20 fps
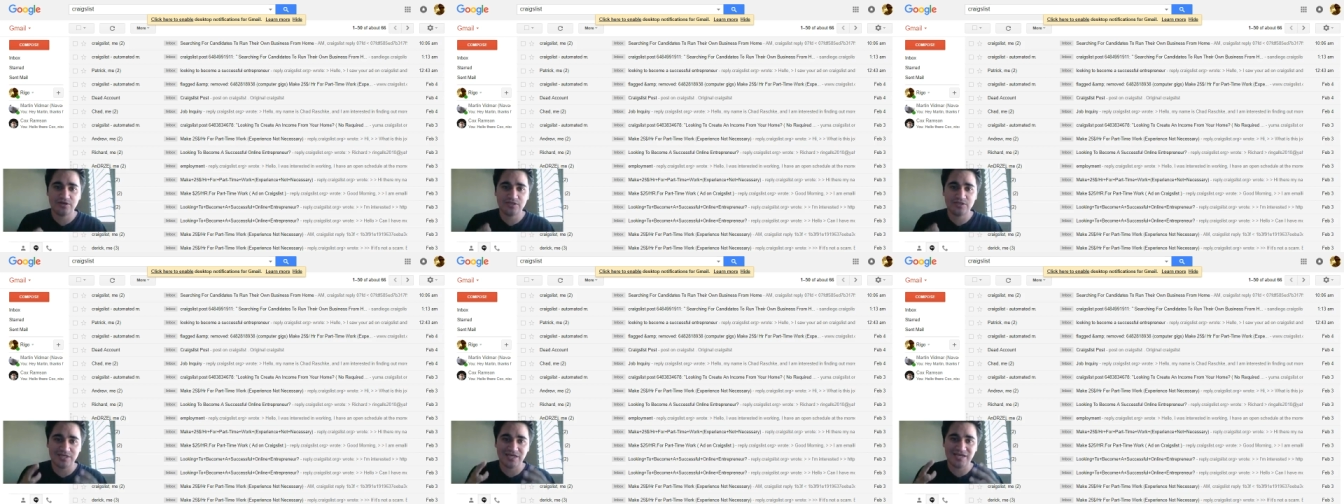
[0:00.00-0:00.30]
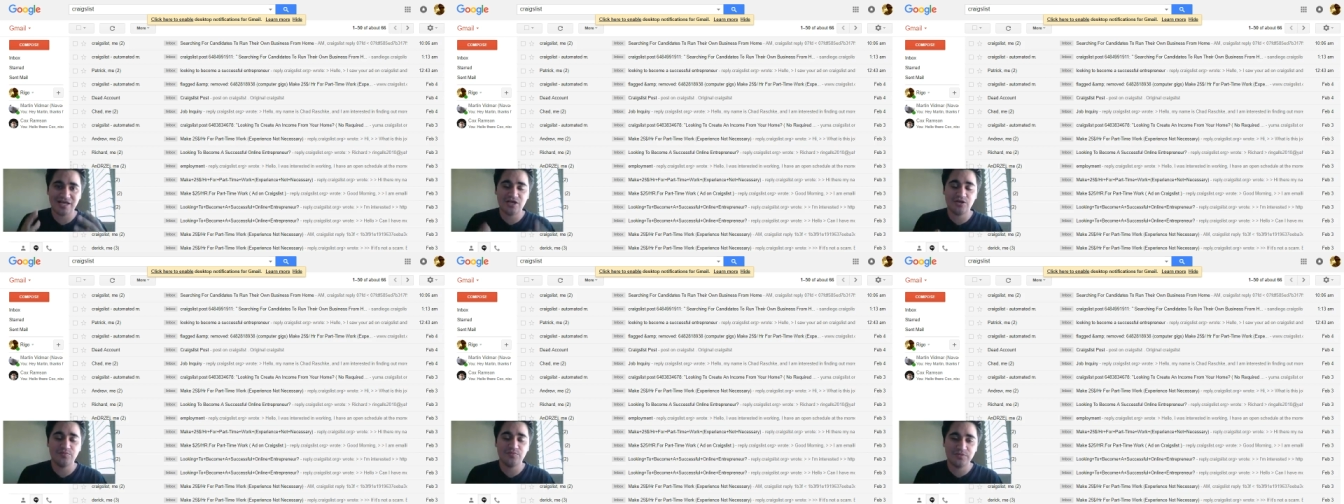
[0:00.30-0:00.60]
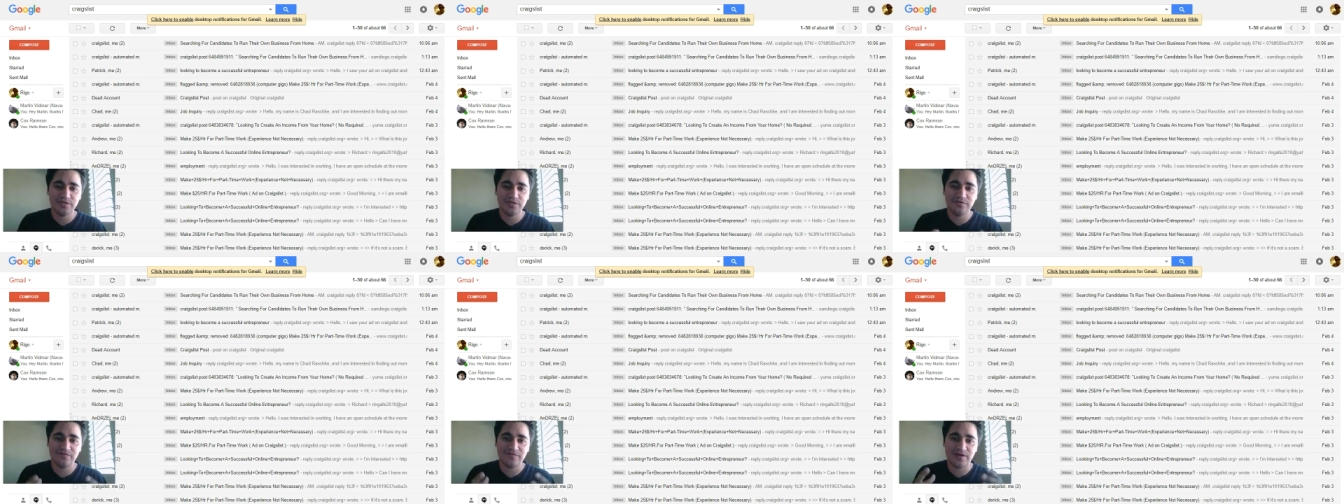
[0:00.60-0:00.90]
to help
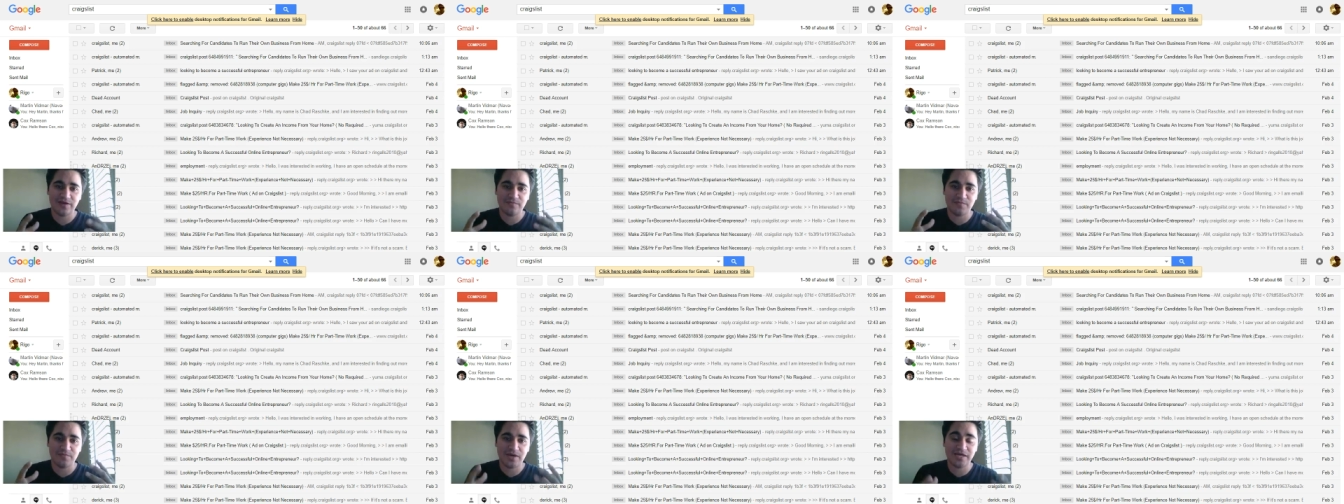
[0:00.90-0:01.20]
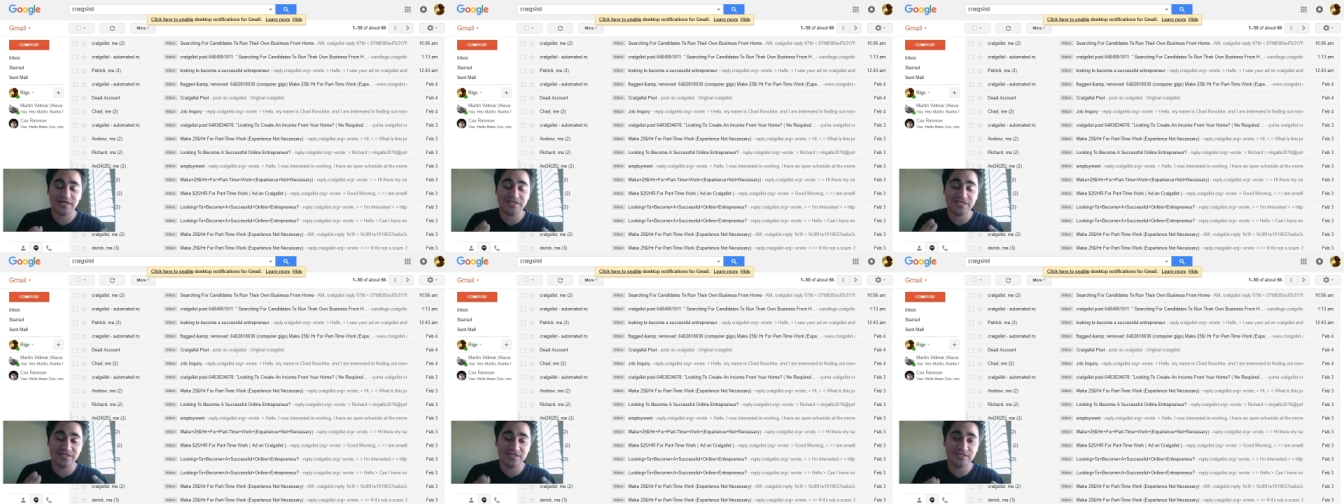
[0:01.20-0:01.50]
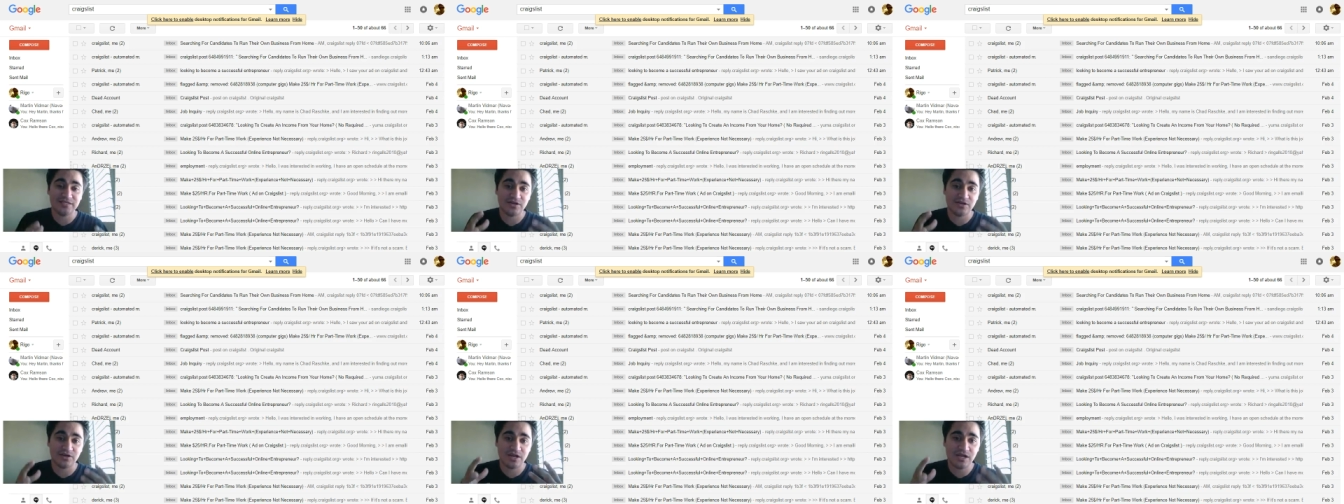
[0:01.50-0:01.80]
me if I might
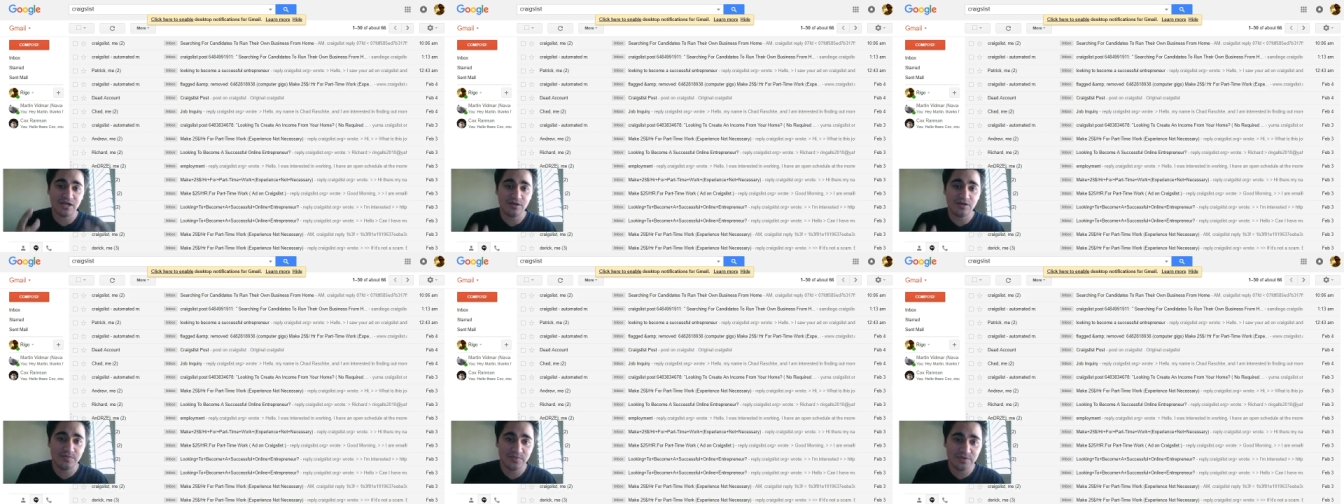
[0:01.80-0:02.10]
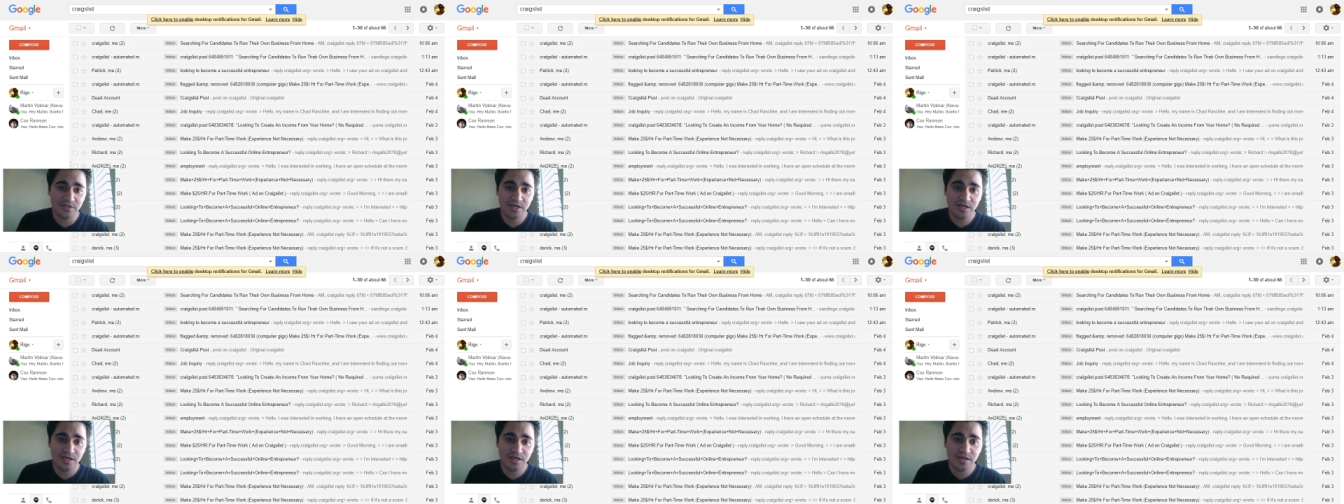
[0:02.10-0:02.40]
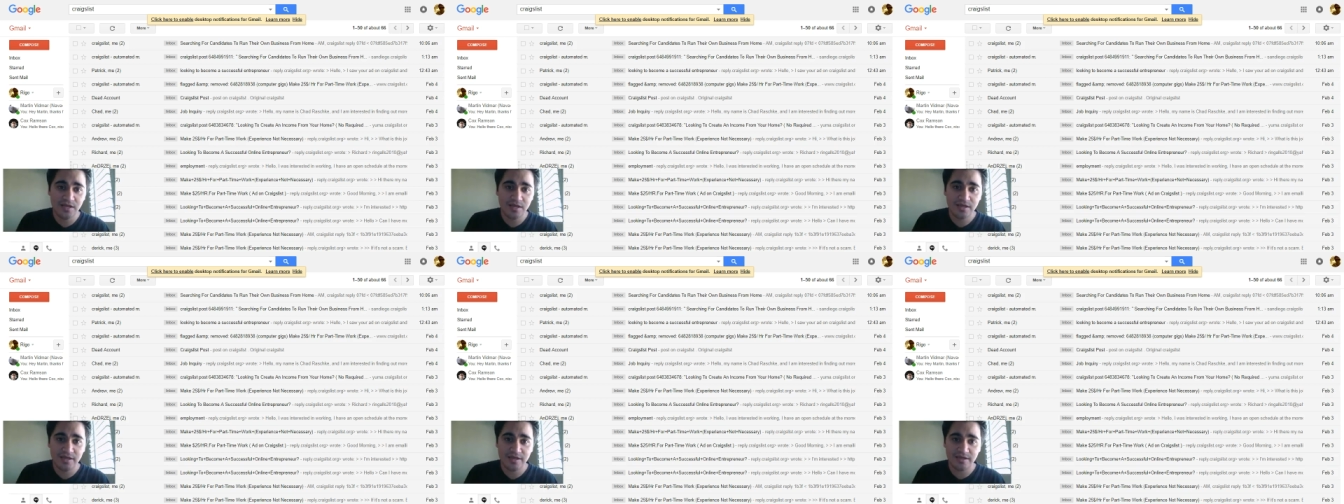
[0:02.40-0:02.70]
need their help,
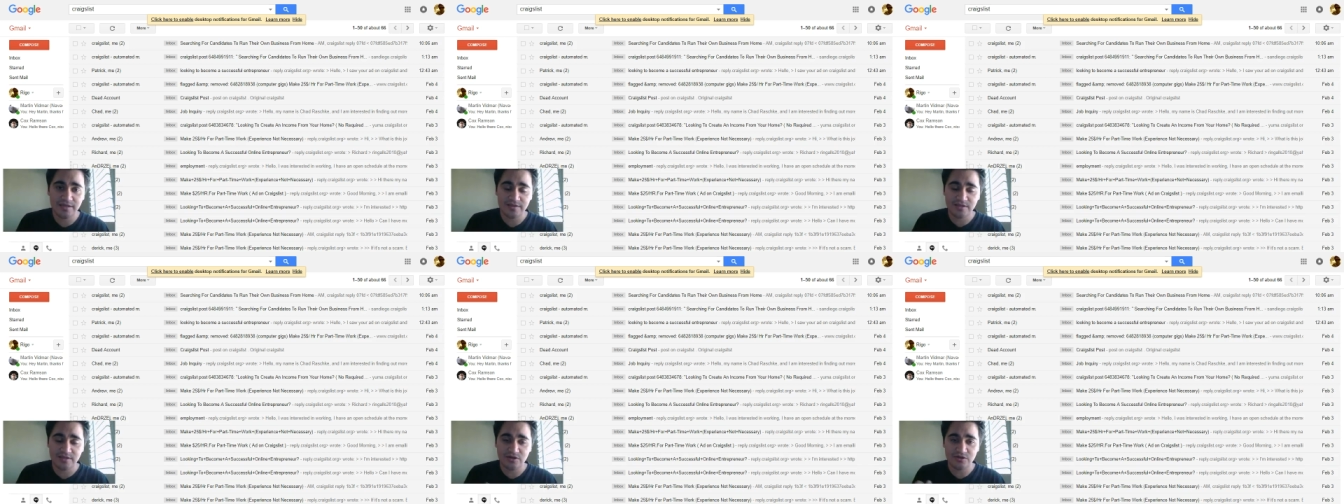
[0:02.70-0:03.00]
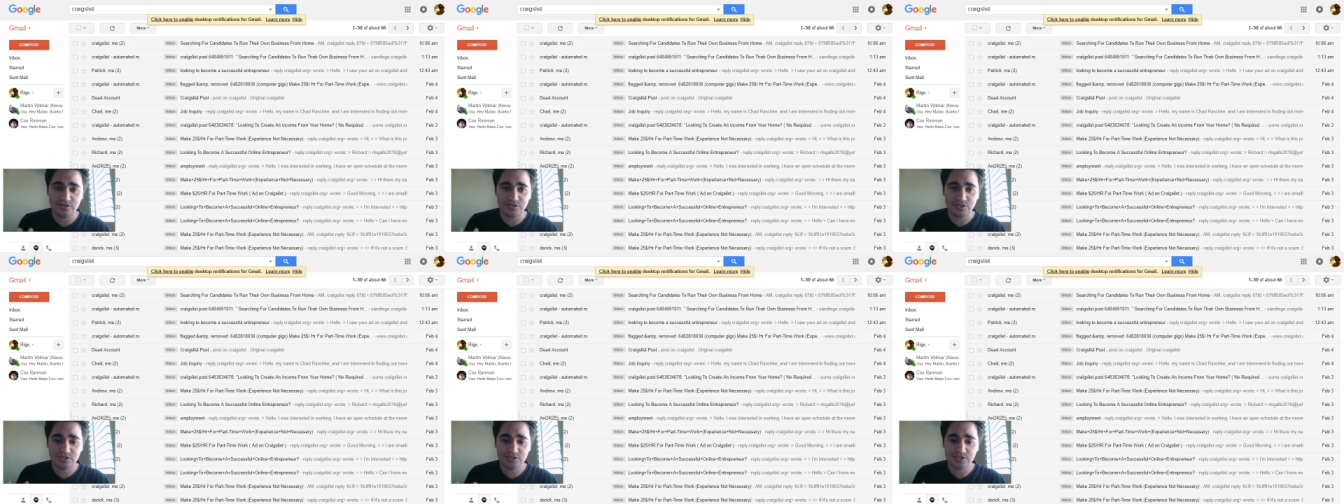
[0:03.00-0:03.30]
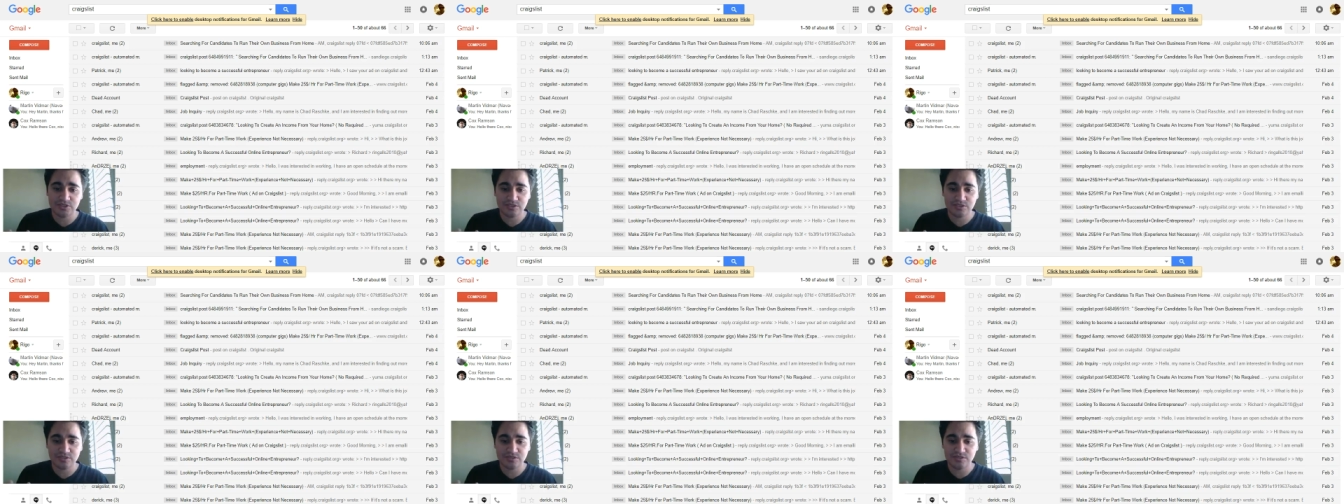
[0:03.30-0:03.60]
and they're
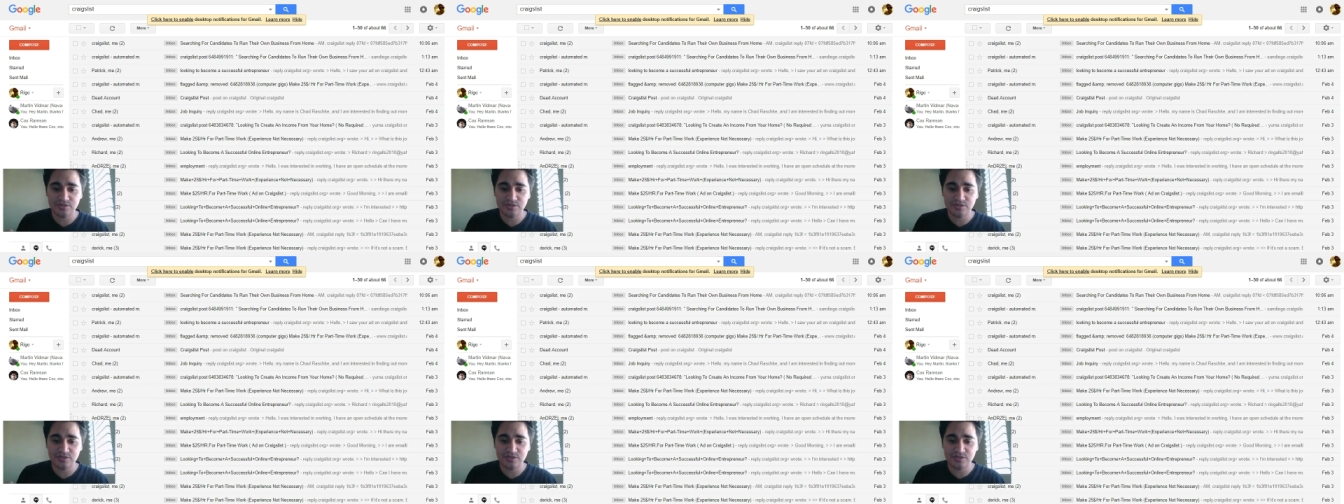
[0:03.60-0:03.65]
just